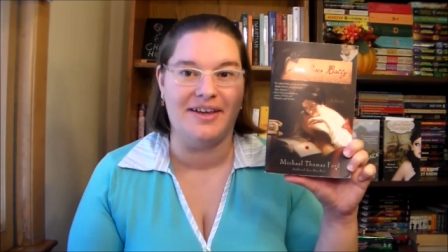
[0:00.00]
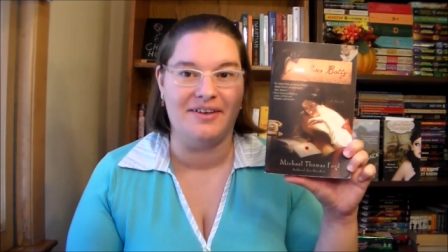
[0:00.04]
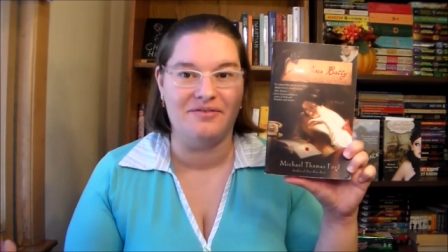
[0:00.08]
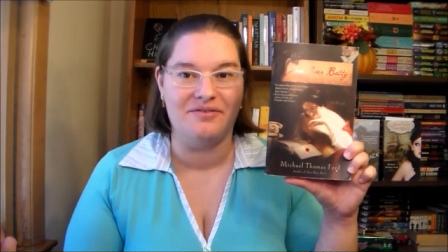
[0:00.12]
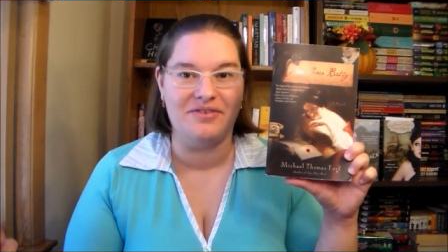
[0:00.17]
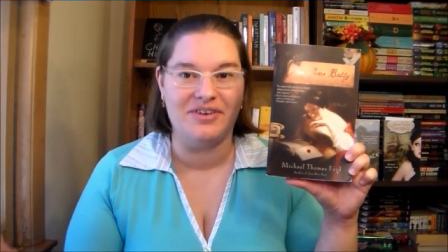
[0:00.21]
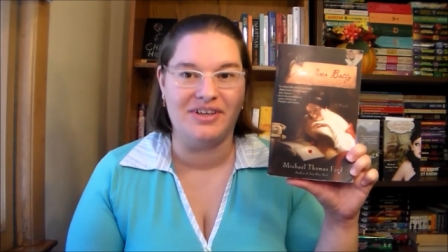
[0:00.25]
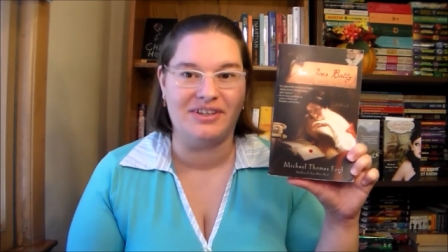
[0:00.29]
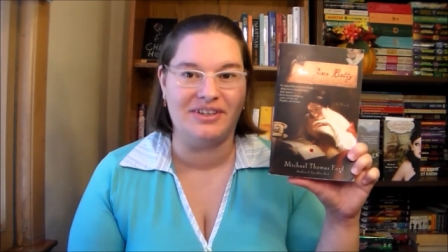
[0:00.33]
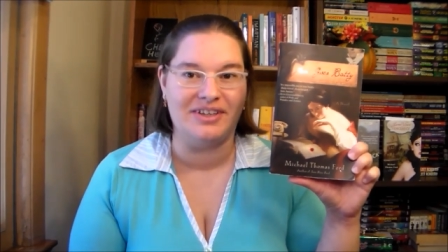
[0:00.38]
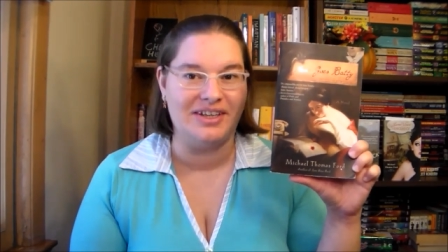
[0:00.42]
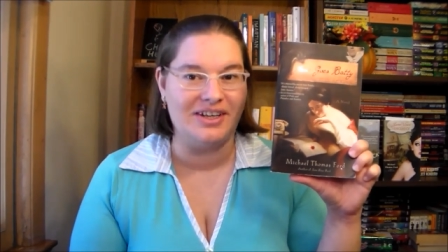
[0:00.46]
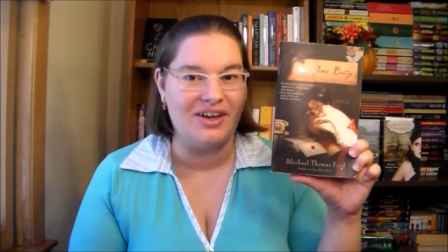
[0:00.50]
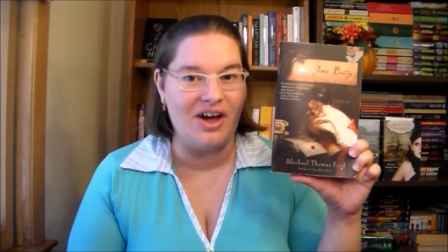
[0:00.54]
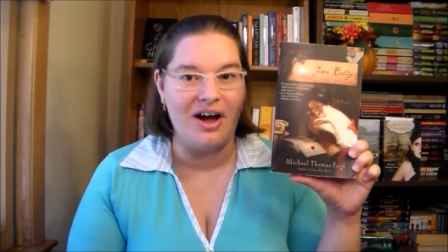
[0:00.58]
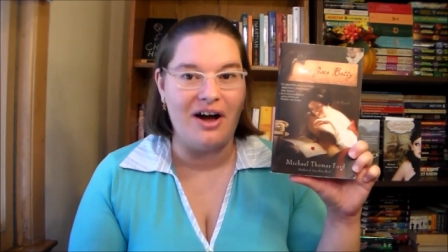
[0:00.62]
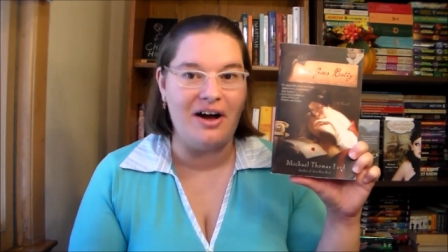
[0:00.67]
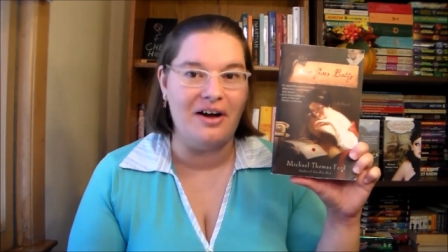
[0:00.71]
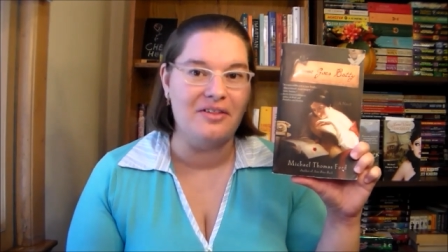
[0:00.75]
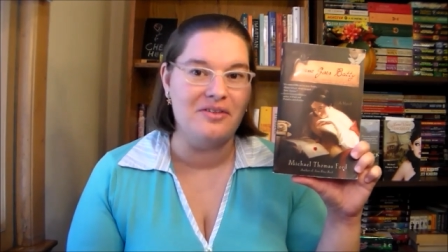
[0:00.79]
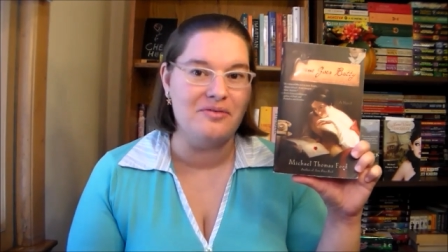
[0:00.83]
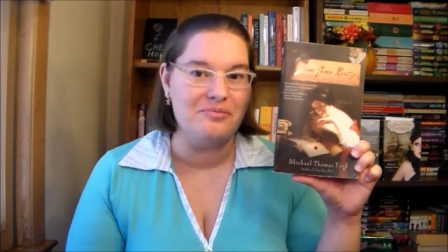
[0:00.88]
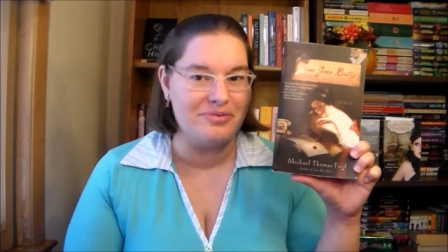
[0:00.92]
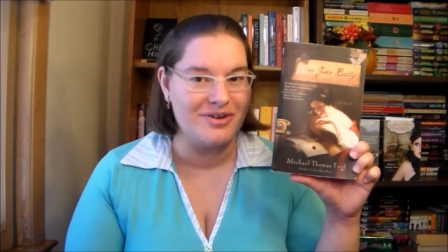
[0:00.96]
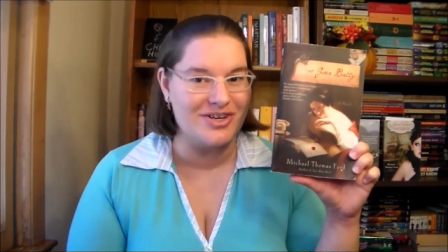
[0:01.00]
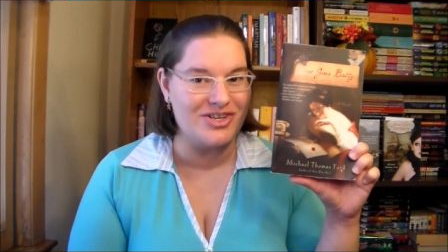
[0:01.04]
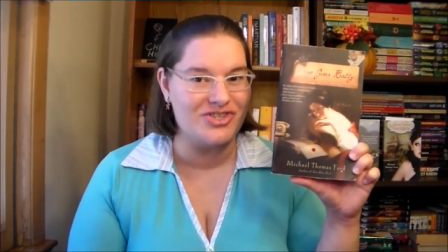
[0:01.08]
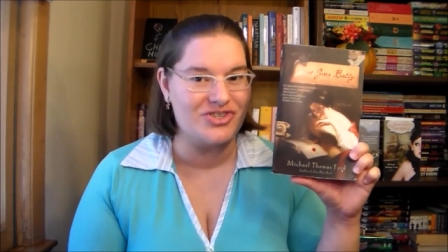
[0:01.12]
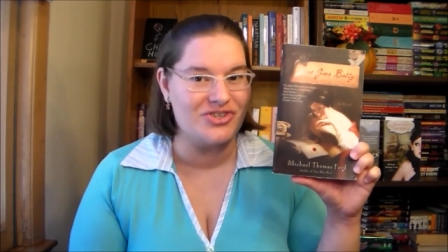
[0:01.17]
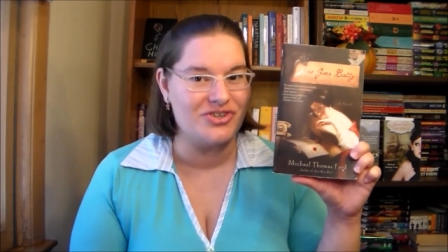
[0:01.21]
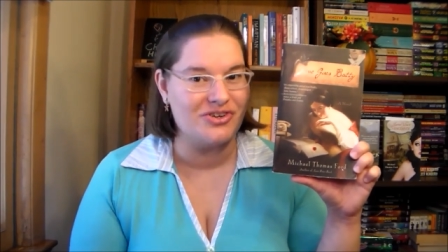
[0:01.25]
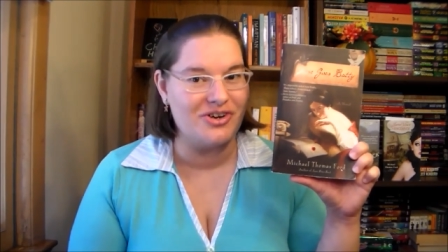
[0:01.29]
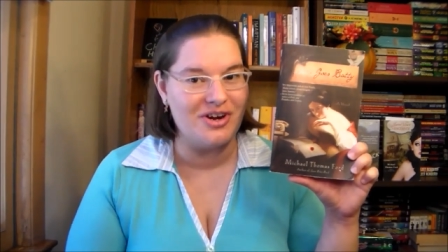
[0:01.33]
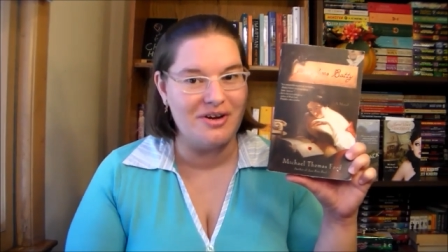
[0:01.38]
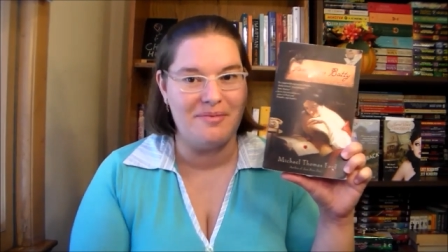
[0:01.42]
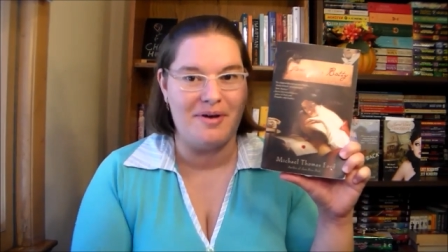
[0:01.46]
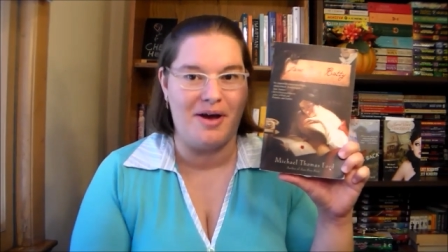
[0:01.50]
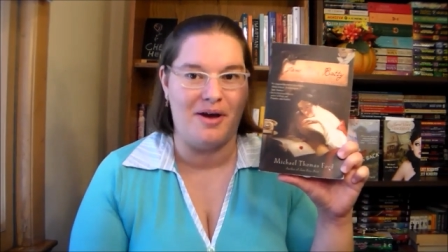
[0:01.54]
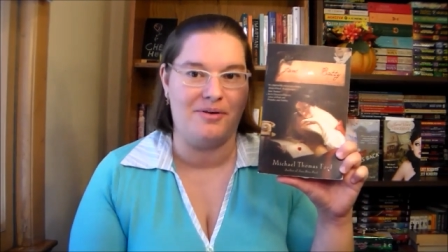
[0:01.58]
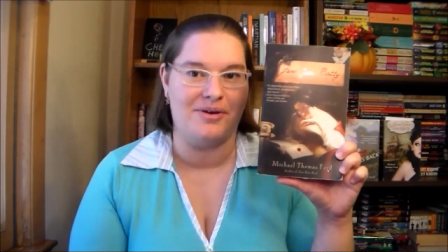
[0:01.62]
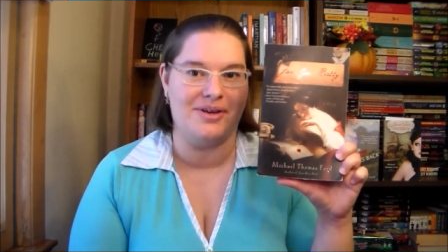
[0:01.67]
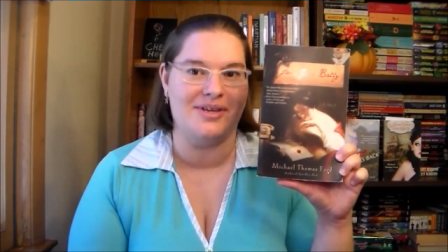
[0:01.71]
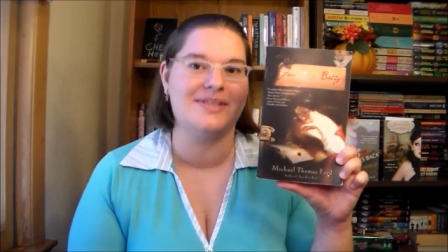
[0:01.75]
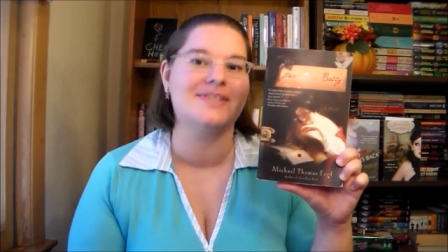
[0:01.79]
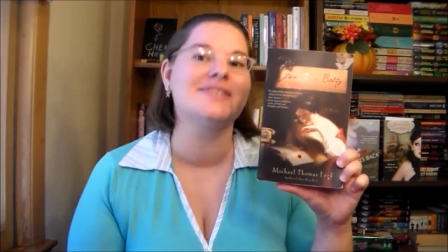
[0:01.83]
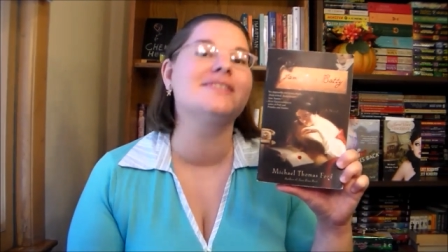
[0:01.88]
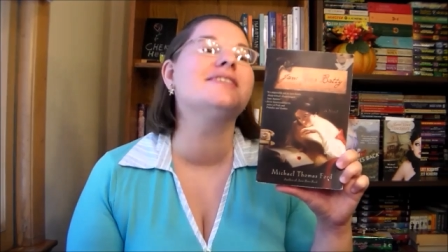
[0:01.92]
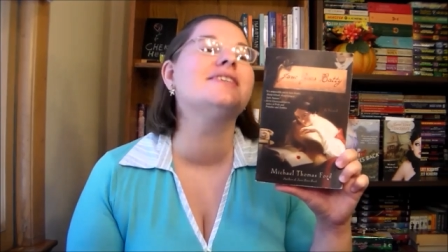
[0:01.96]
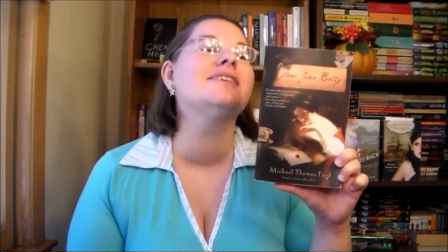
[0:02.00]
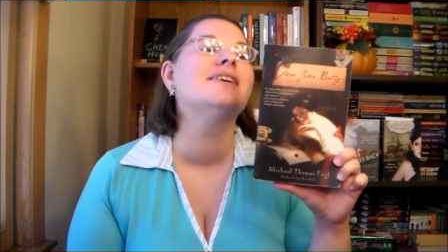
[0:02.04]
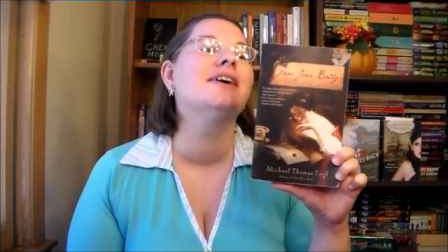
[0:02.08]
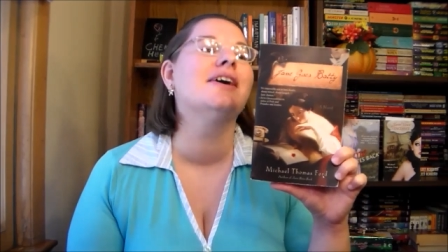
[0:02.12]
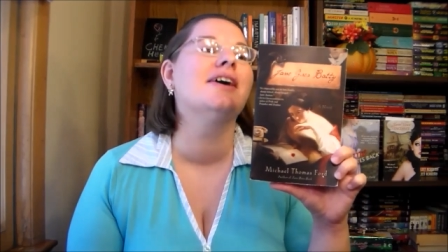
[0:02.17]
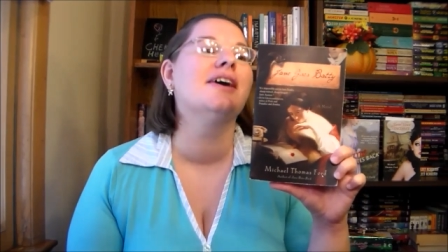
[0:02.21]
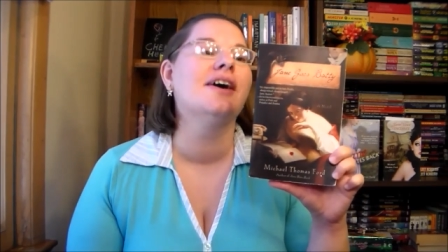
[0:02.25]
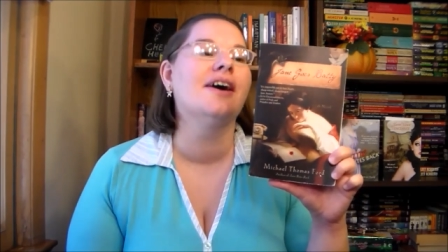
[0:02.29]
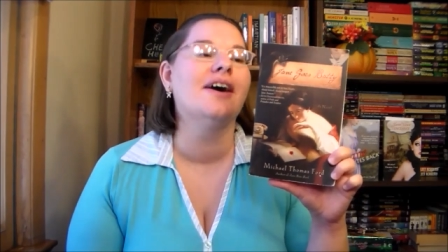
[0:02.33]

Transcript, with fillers: and feeling all the pressure about it.